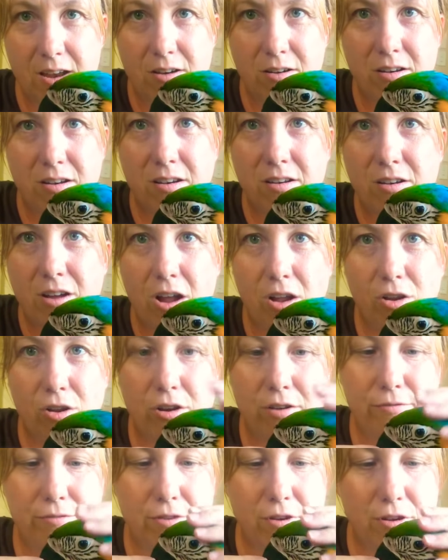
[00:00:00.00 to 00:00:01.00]
and a
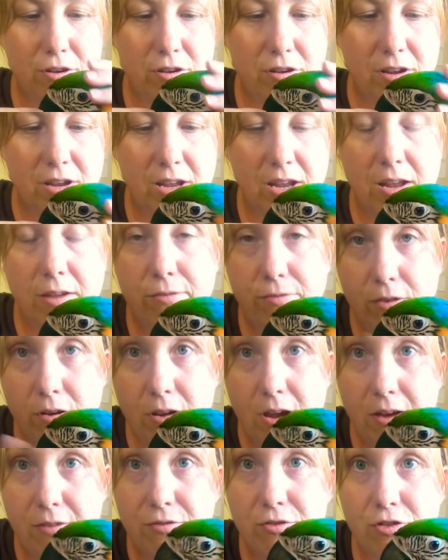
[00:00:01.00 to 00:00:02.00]
lot of you, if
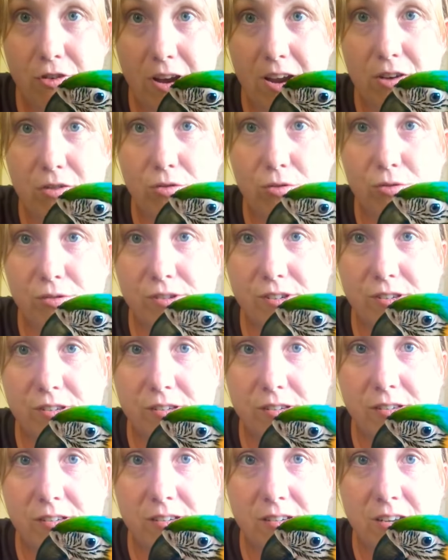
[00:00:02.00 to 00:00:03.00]
you have trained
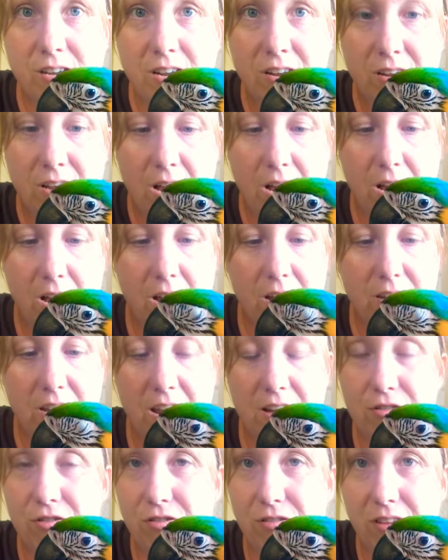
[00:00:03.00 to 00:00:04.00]
horses
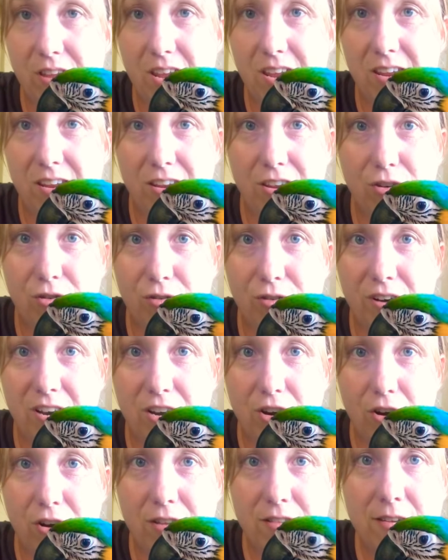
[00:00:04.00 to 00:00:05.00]
naturally, you'd
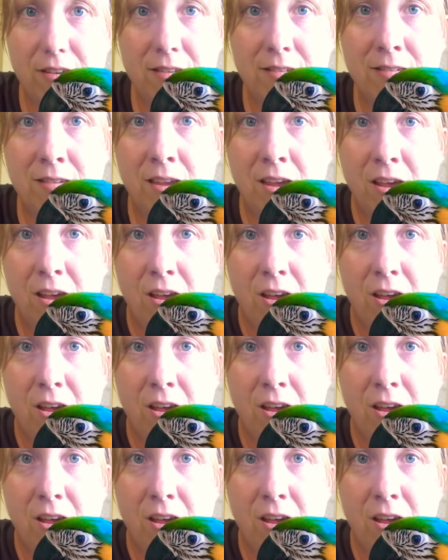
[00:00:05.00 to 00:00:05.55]
already know this.